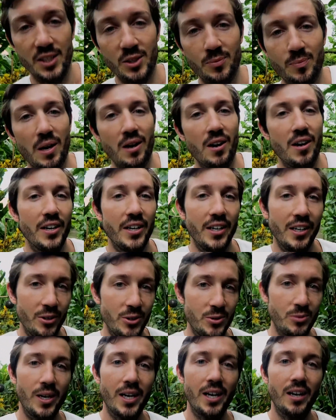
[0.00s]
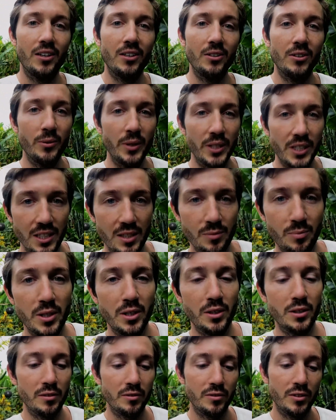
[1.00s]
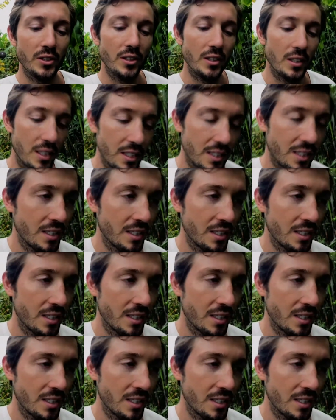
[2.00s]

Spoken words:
a spa here as well, which is beautiful.